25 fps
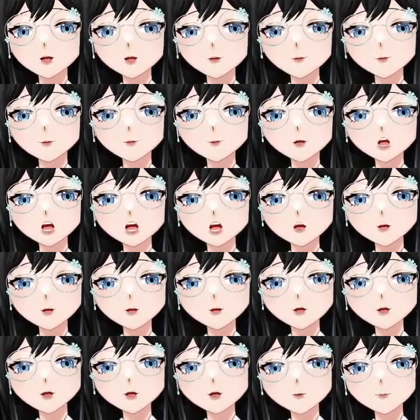rounds
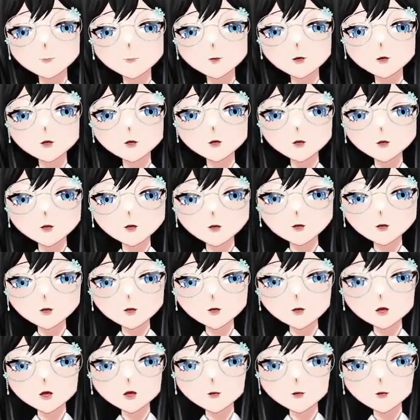of nucleosome